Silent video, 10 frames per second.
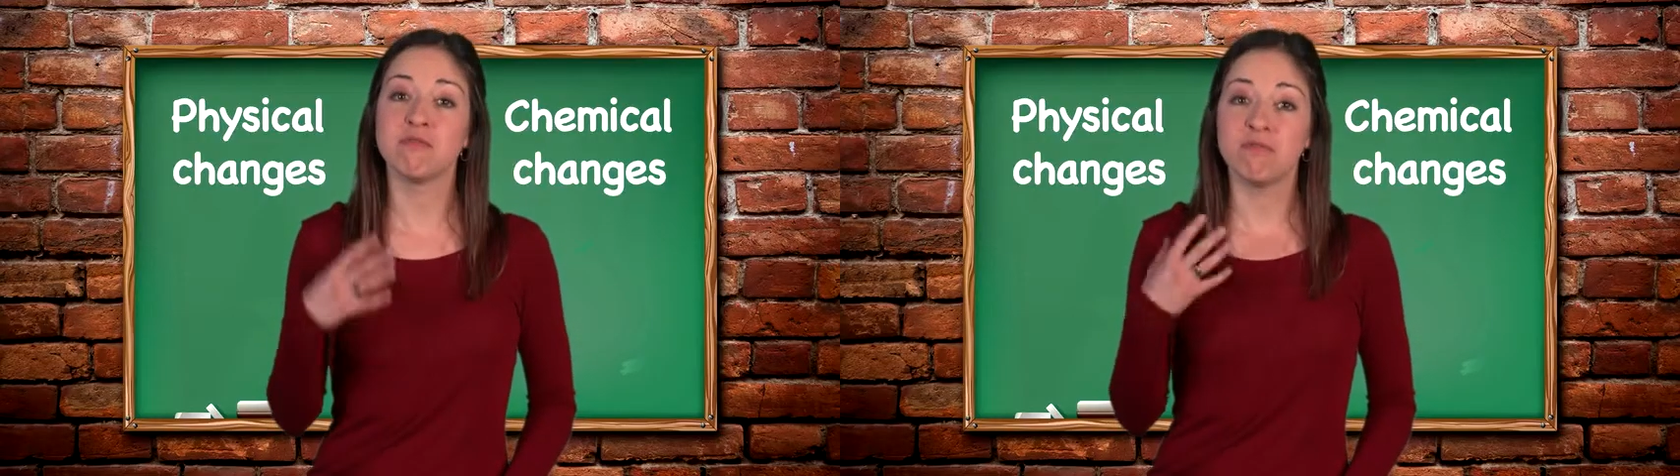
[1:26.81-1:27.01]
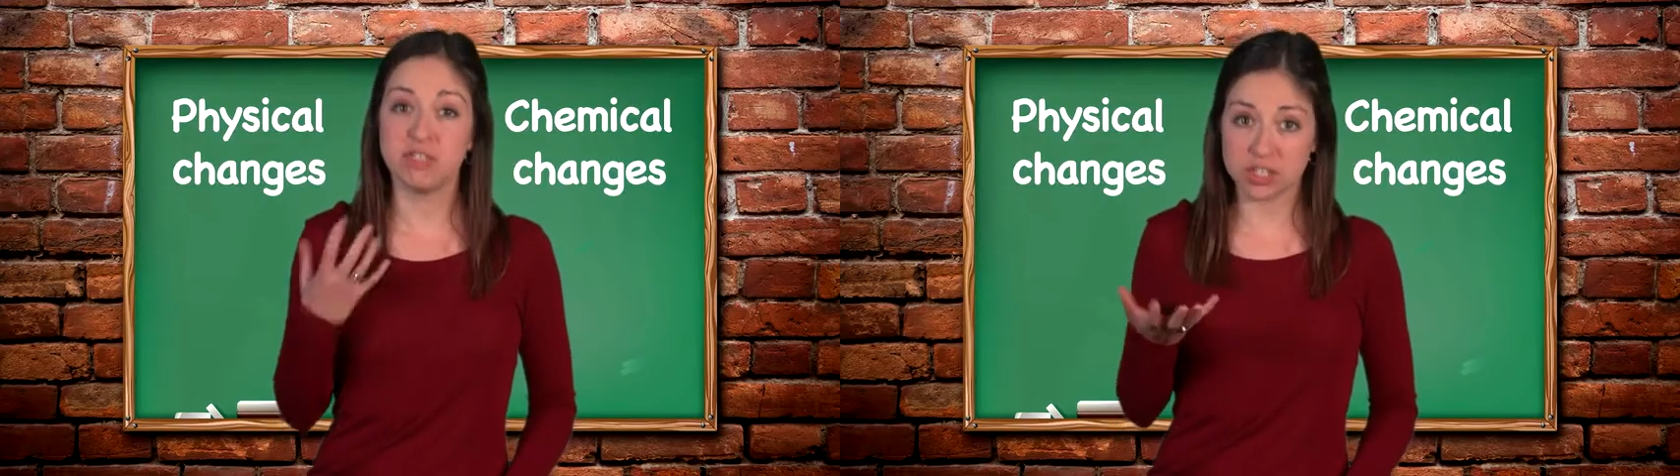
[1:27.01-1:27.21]

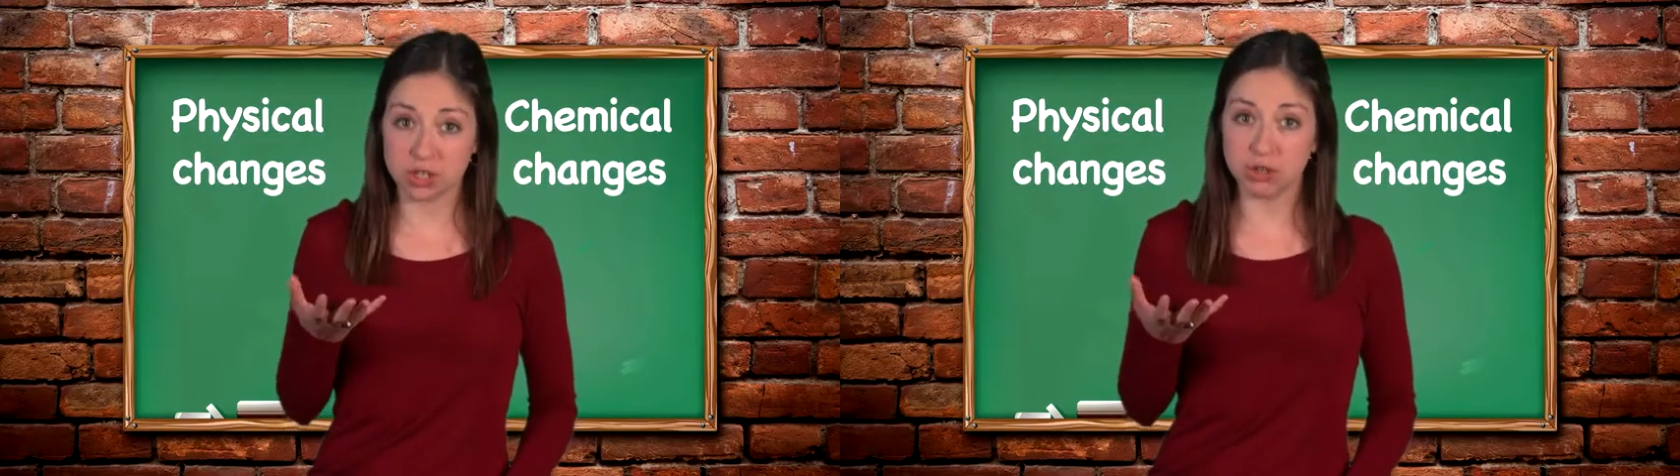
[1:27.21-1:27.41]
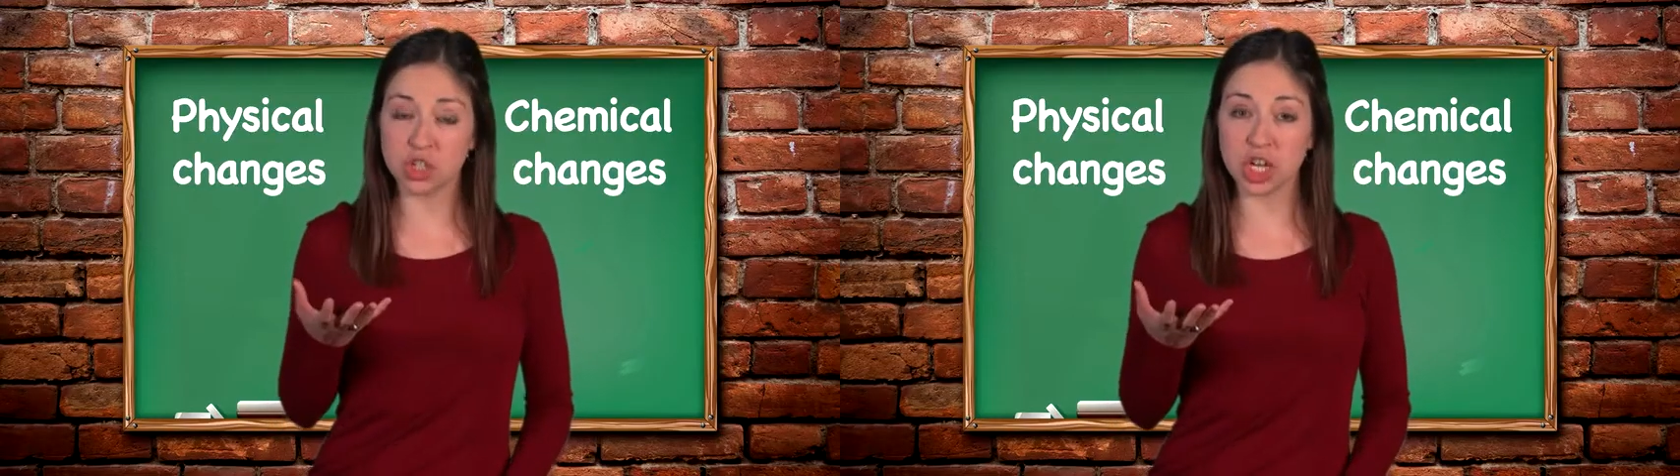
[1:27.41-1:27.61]

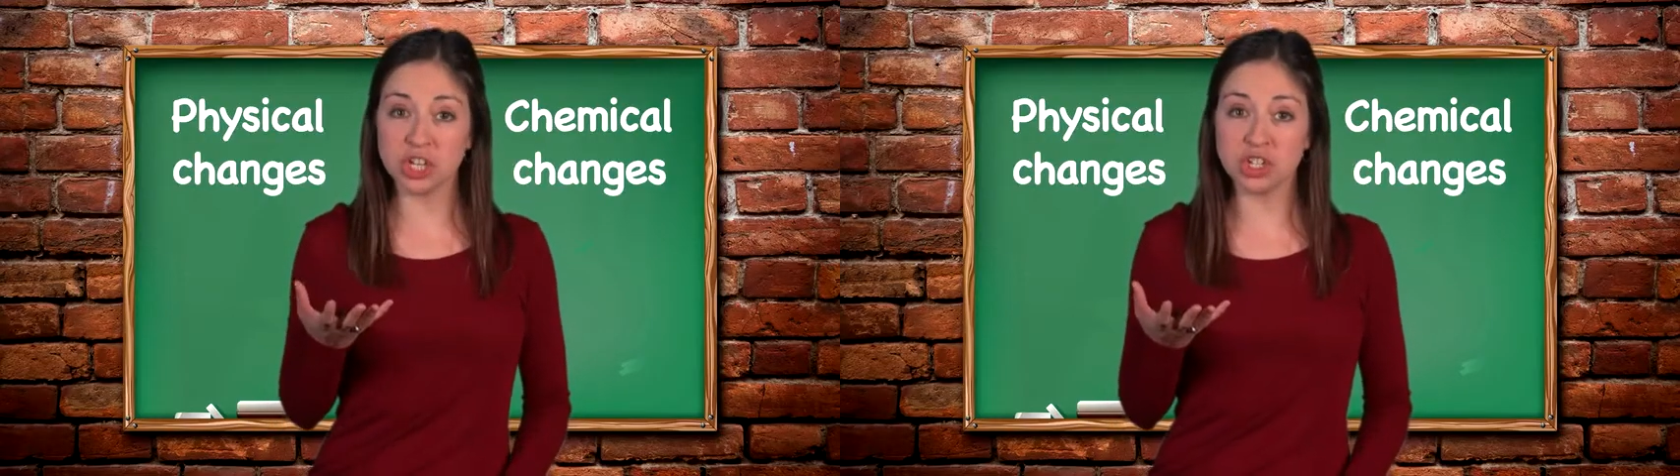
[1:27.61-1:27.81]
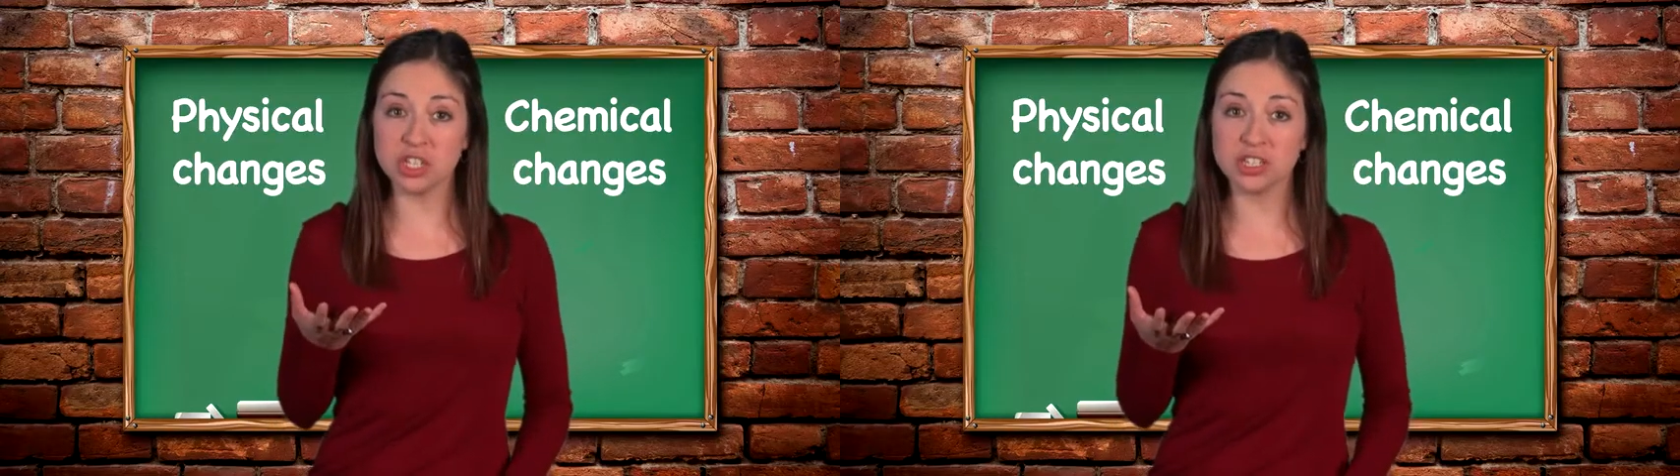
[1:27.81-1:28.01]
physical
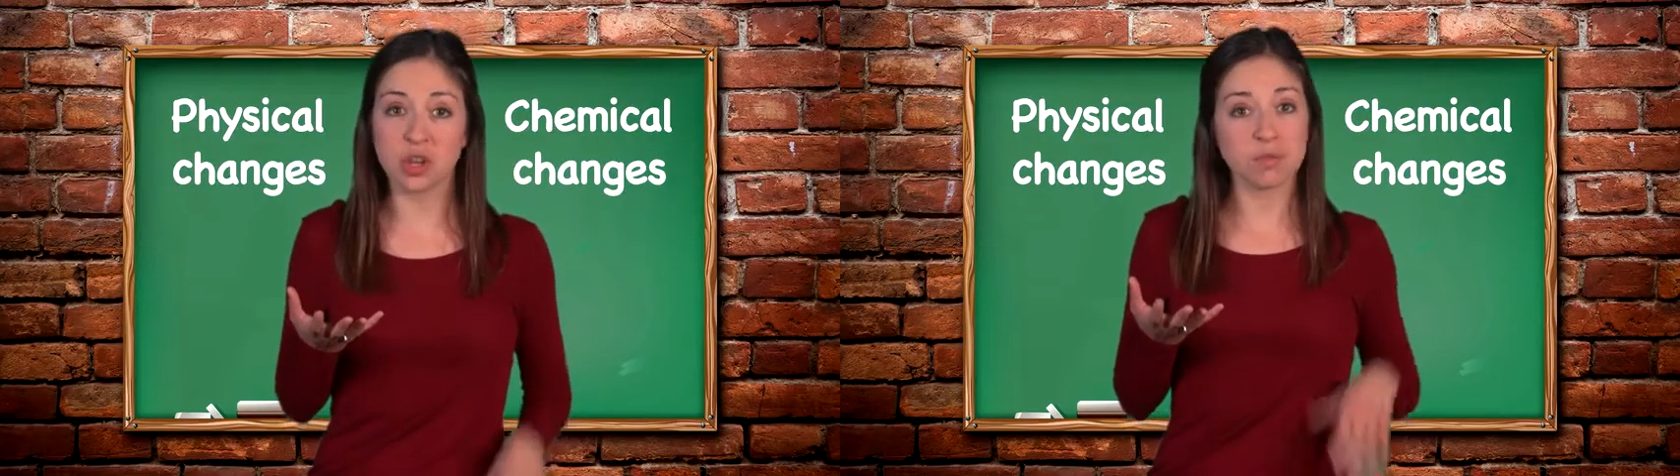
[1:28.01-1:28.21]
changes